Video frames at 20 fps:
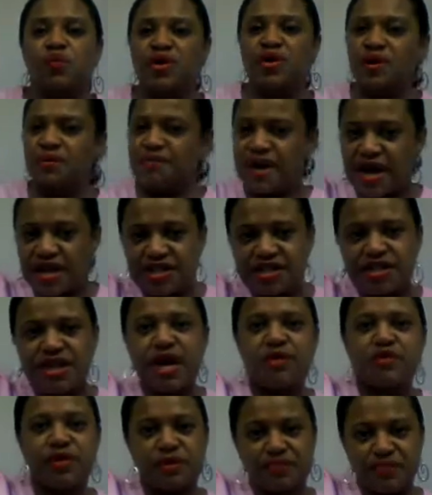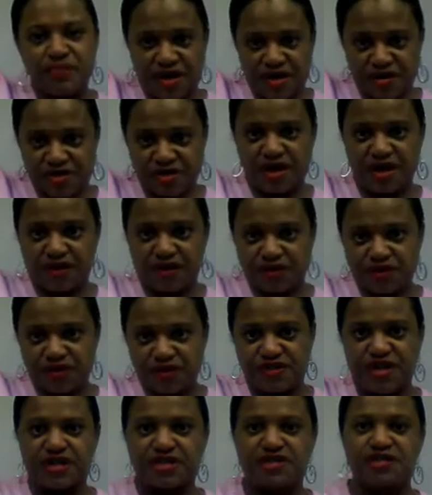We imagine how we appear to
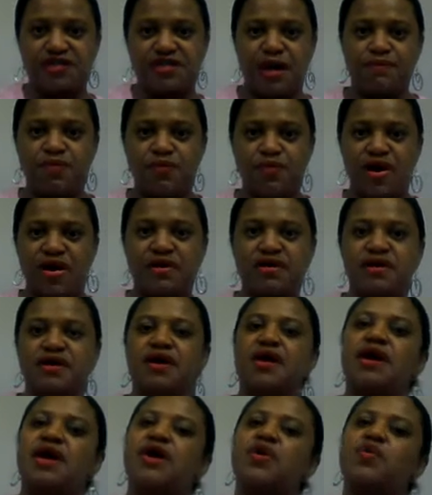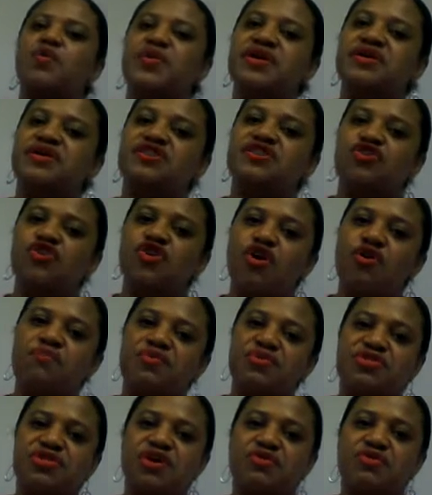others. That's step 1. We
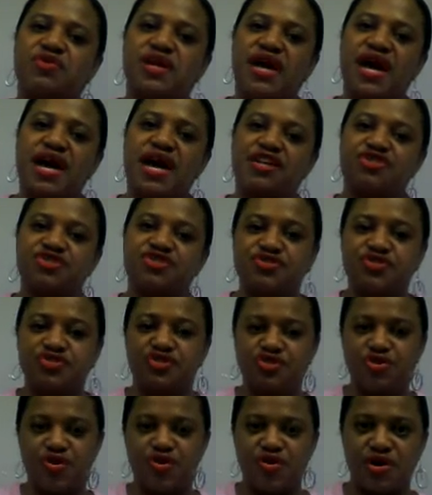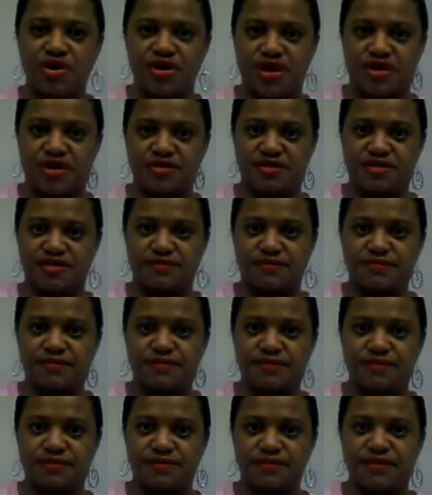interpret their reactions toward us.
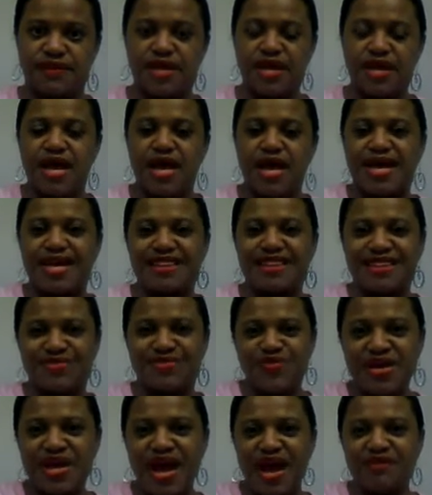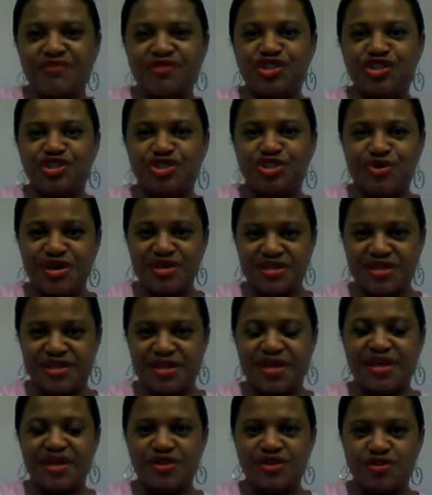We have a choice in
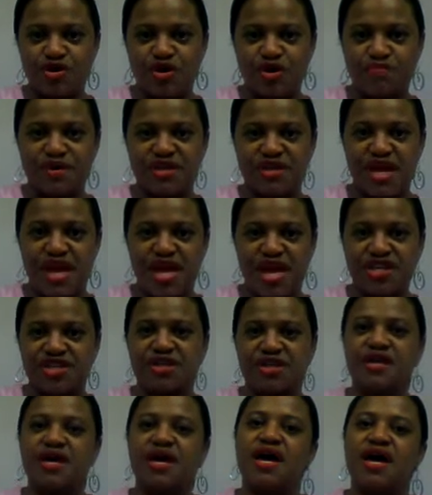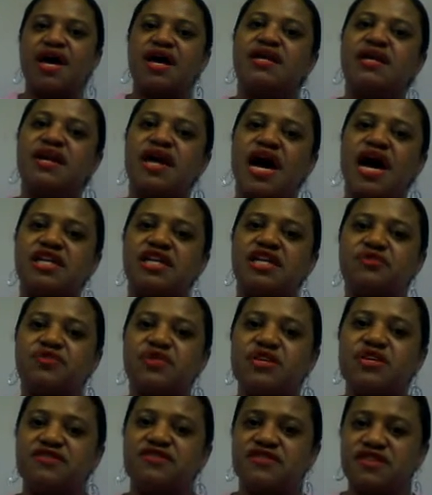that interpretation not to
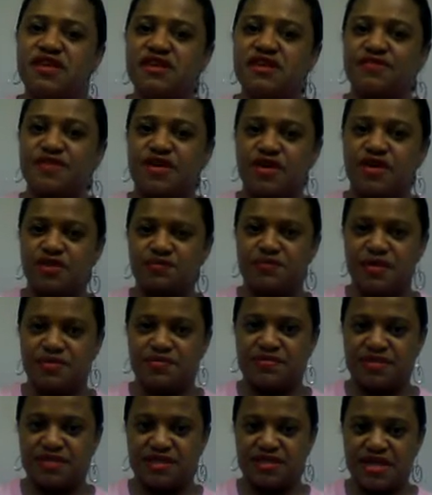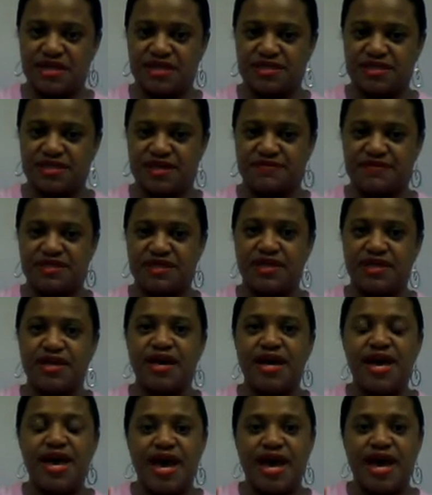receive other people's negativity.
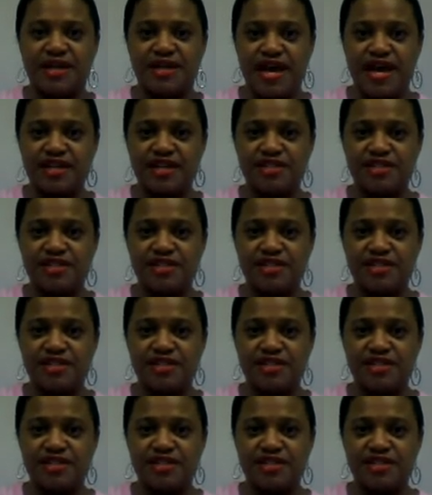And